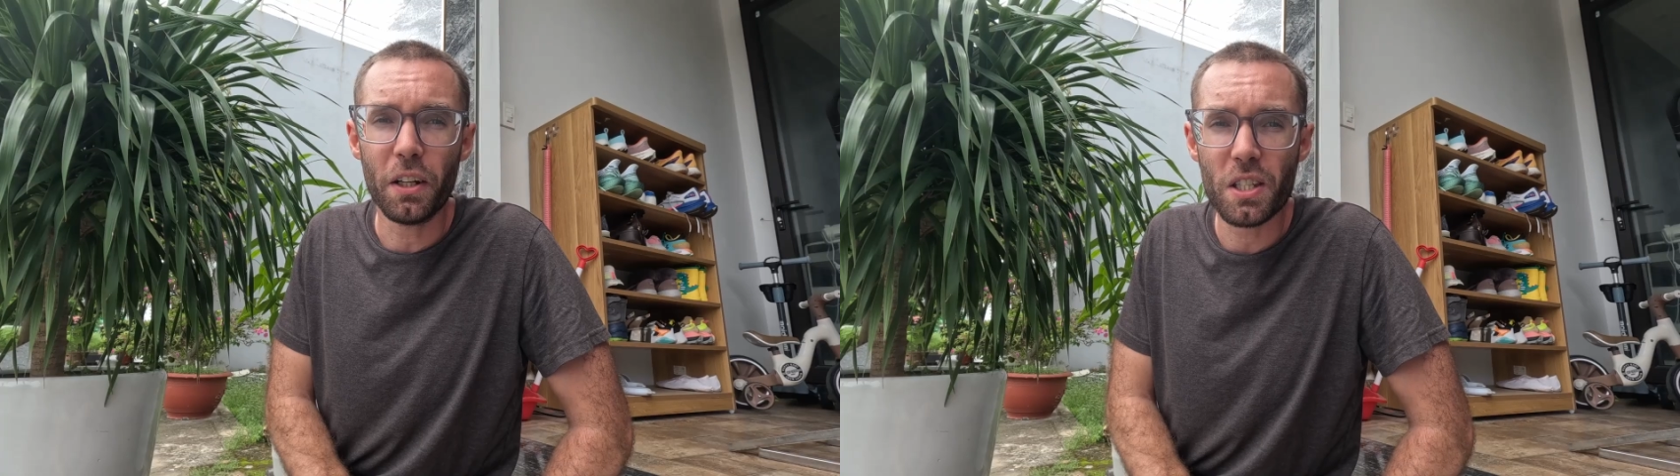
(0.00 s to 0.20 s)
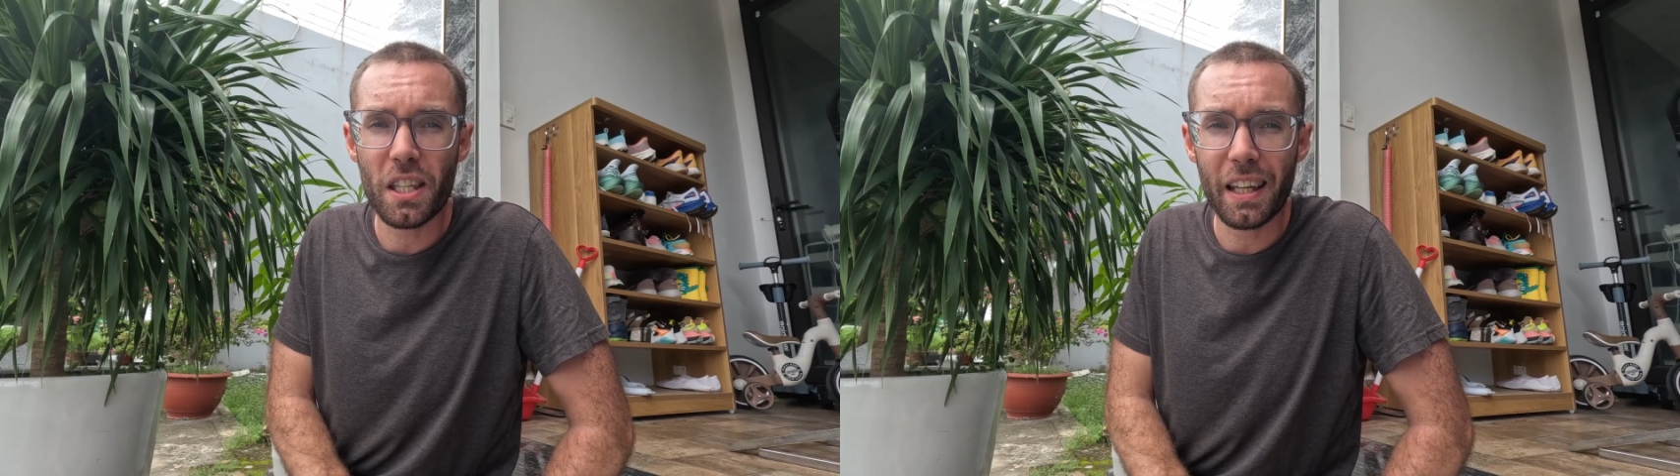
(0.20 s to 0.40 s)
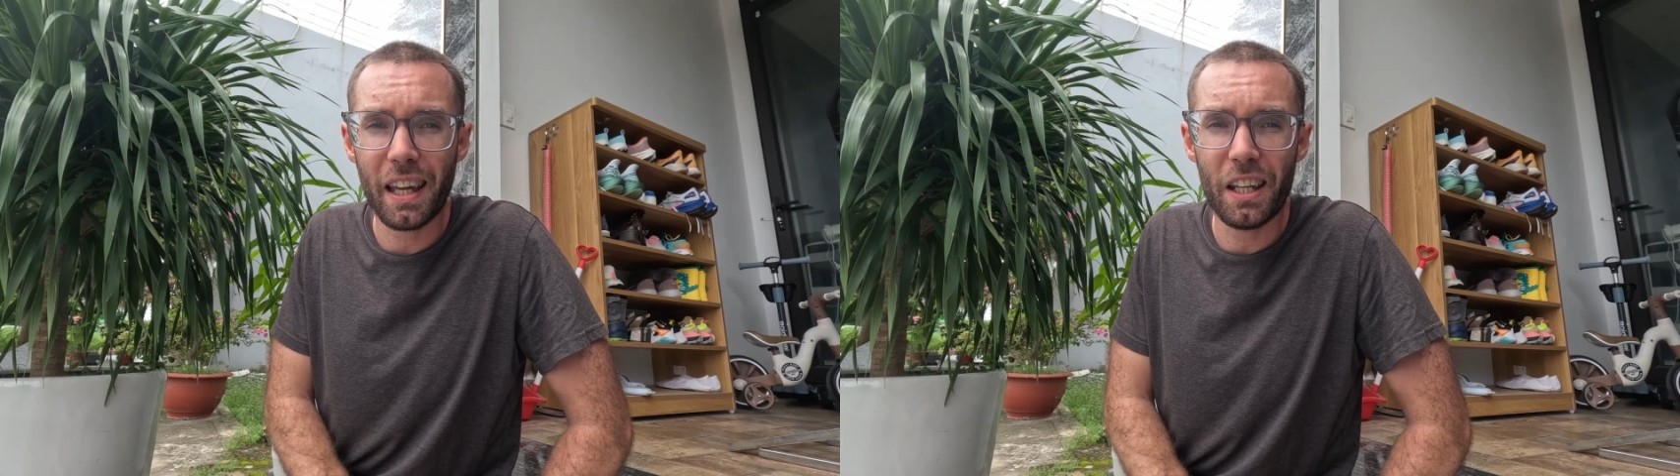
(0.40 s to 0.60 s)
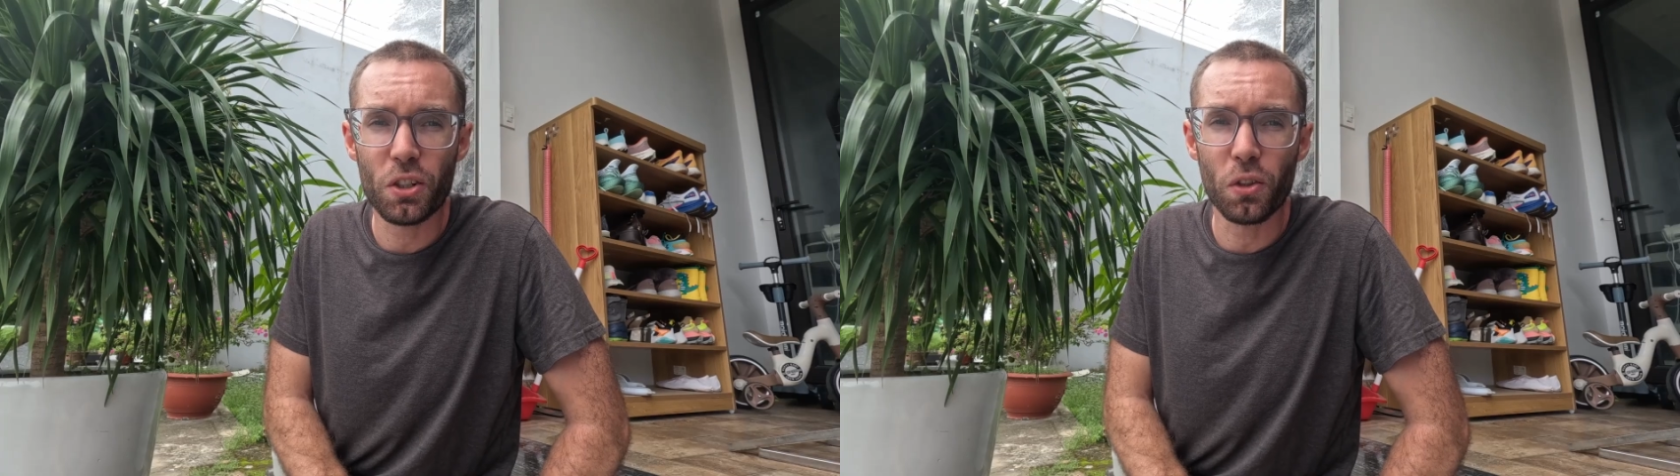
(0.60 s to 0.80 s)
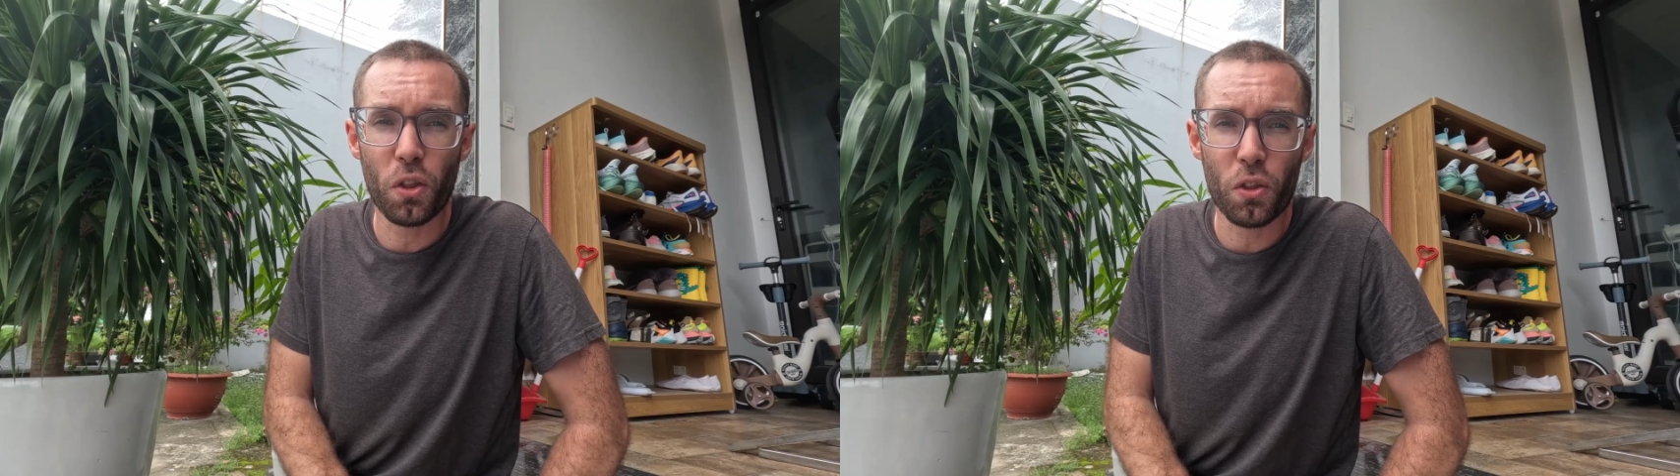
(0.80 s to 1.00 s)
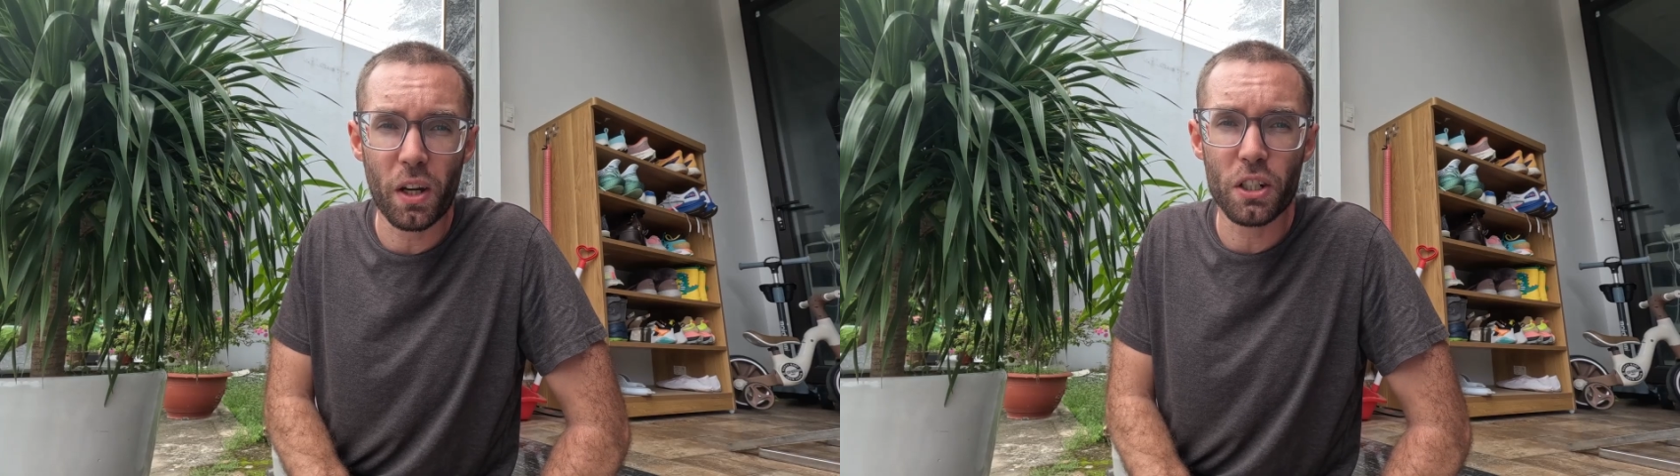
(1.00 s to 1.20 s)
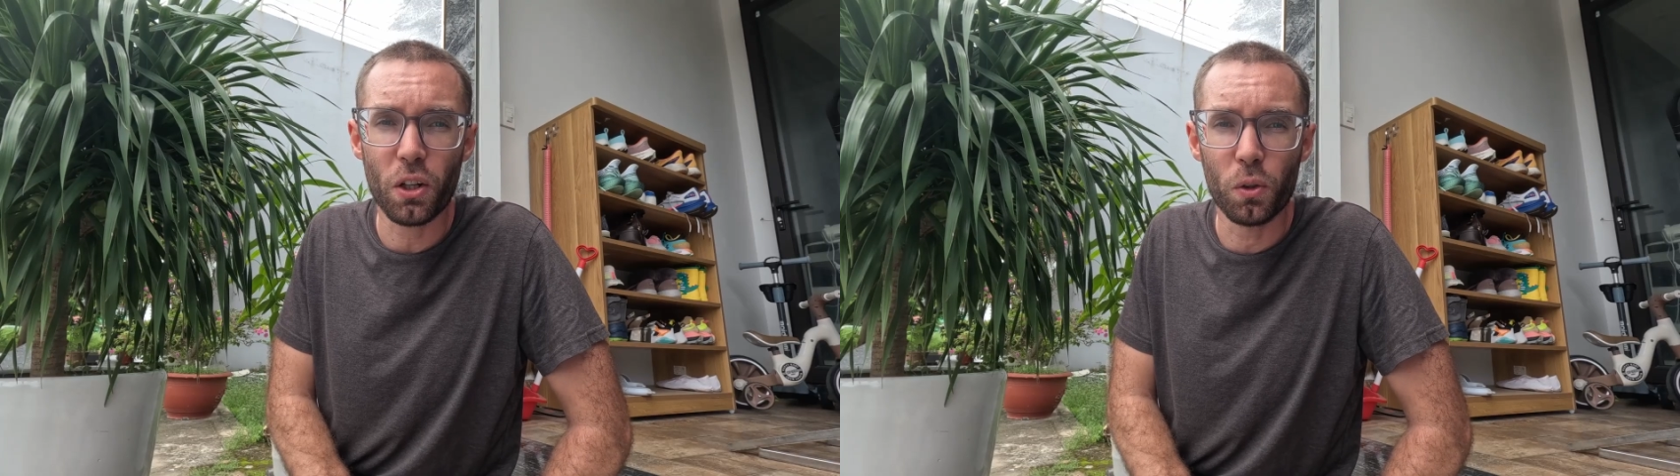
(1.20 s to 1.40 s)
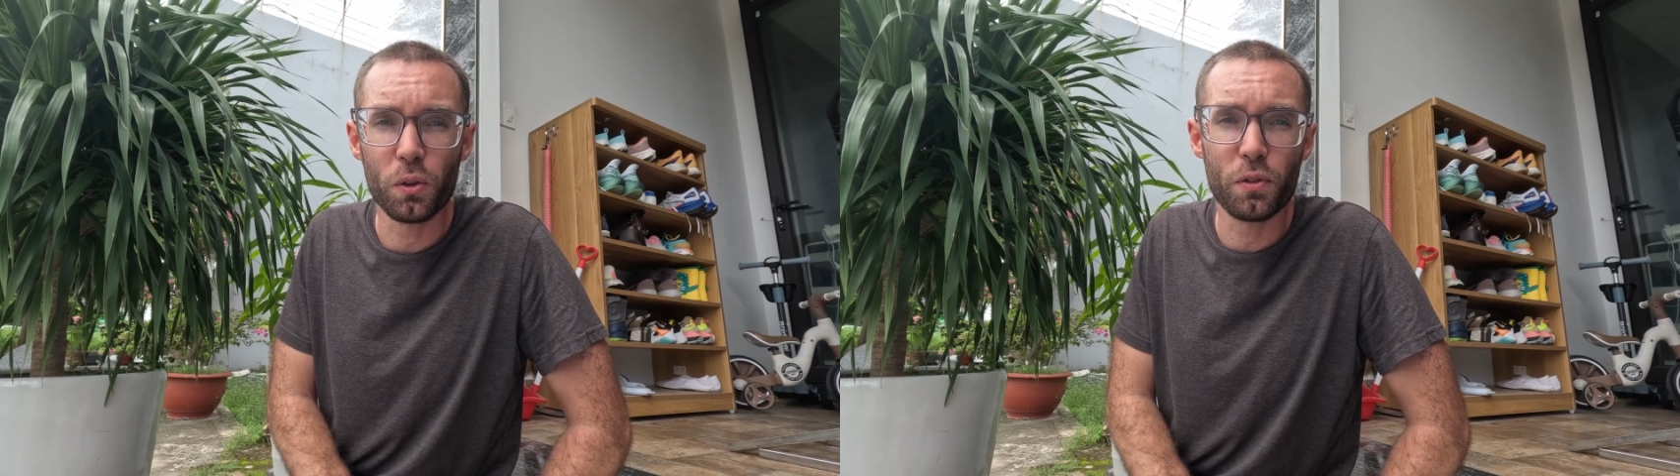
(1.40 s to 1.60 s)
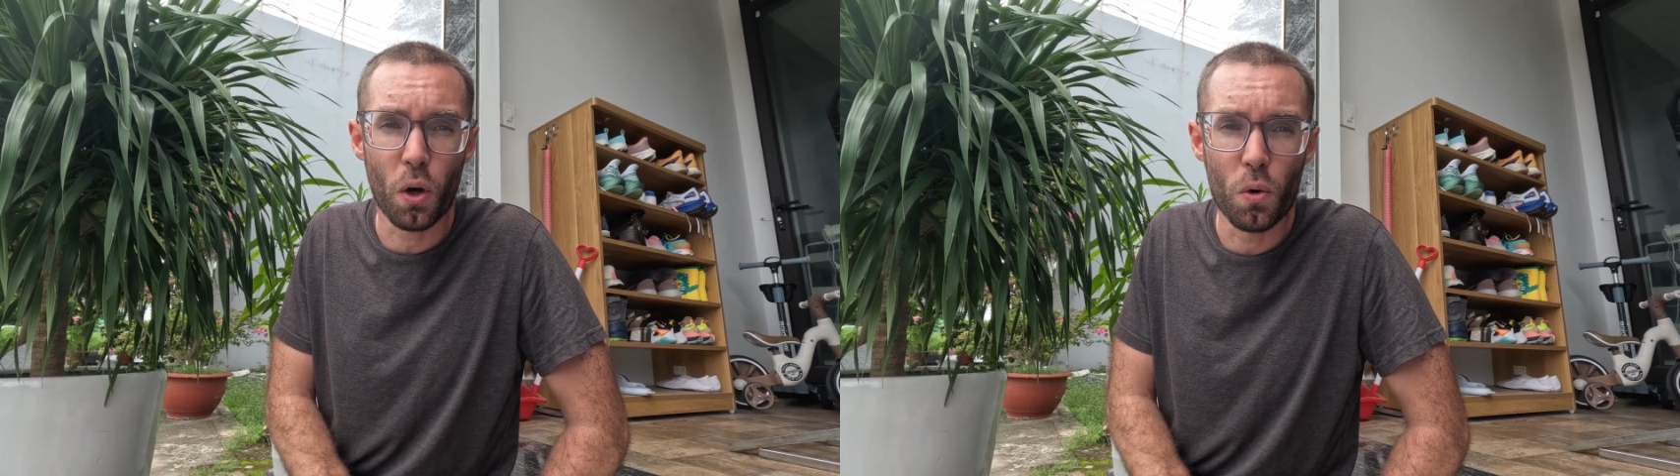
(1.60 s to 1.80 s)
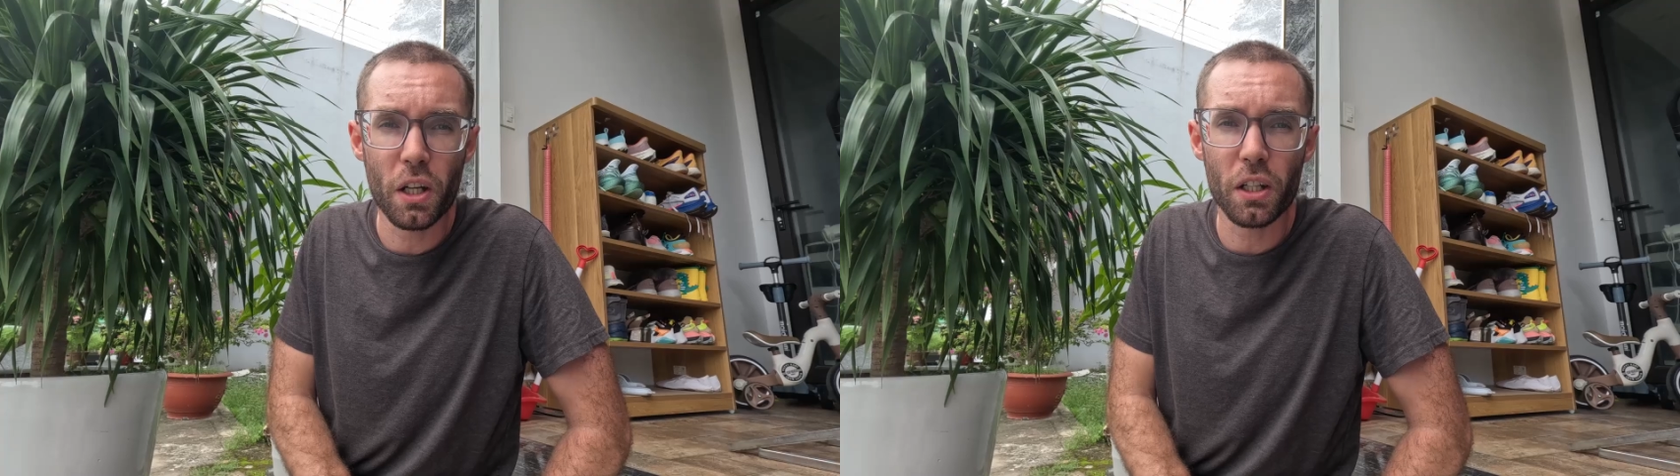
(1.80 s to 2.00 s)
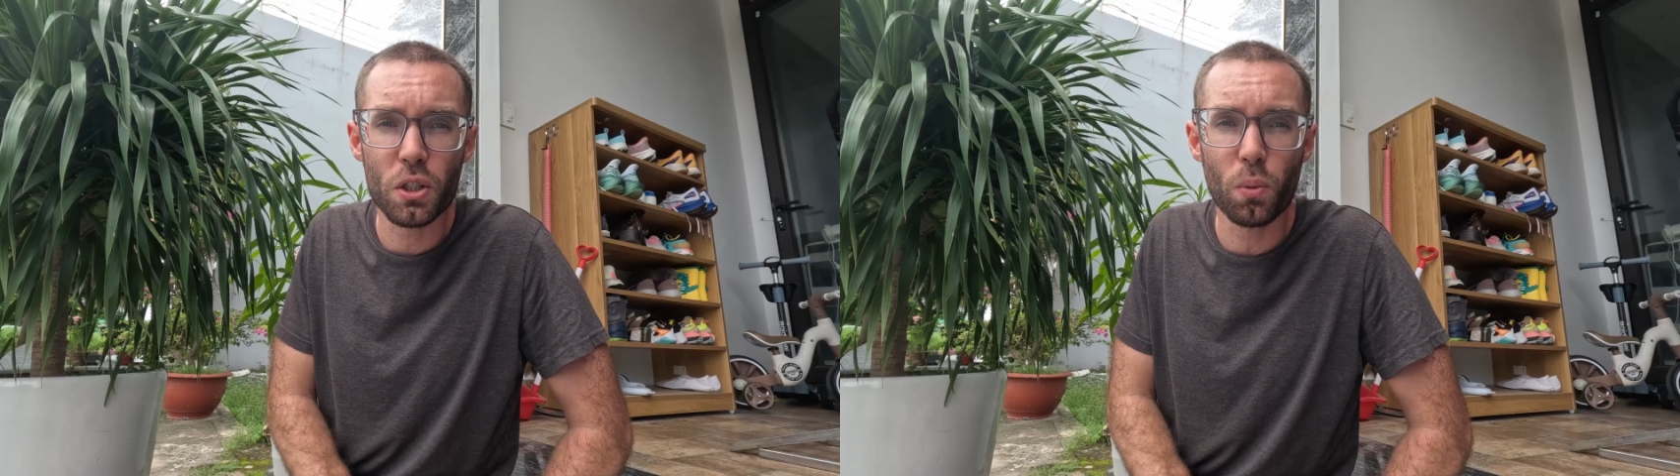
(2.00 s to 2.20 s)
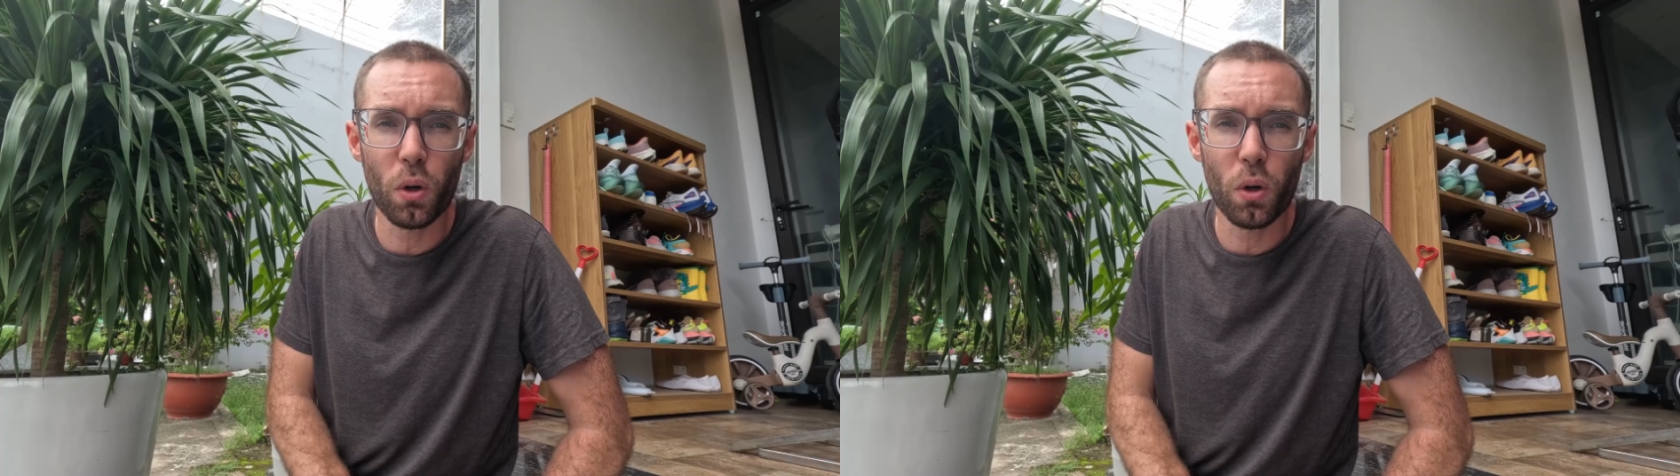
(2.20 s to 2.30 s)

there is the occasional threshold focused